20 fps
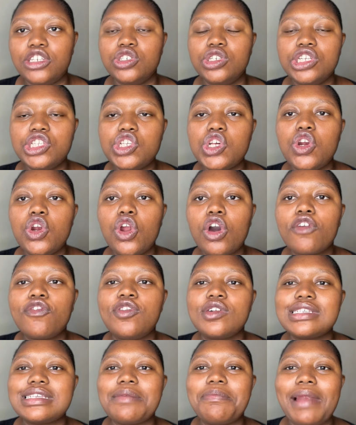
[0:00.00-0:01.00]
You need to look
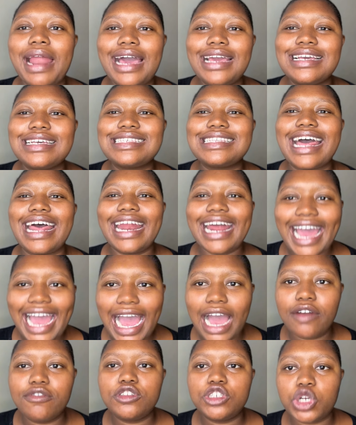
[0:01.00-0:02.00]
for suppliers that
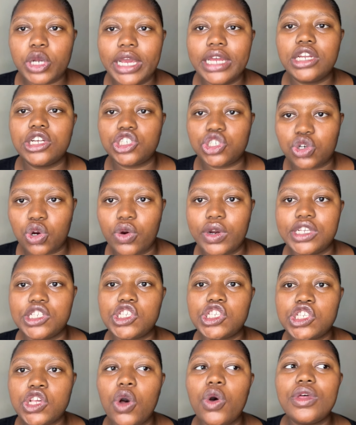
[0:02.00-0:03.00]
have trade
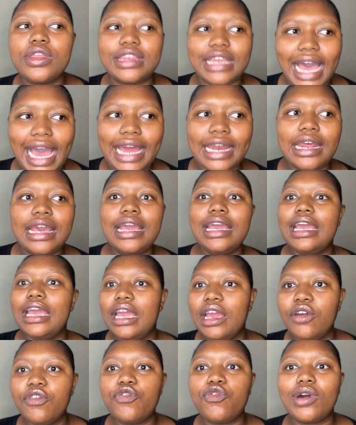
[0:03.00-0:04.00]
assurance so that
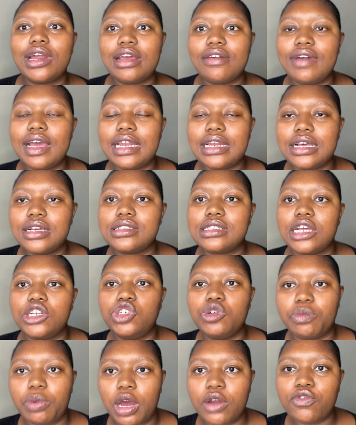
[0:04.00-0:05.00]
if whatever it is that
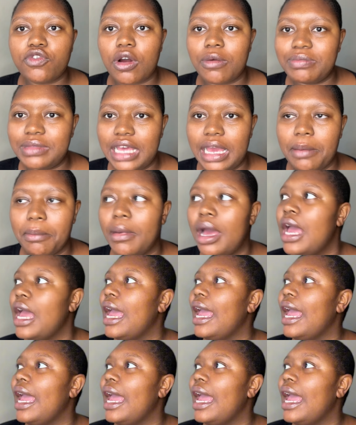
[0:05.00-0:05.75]
you bought from them,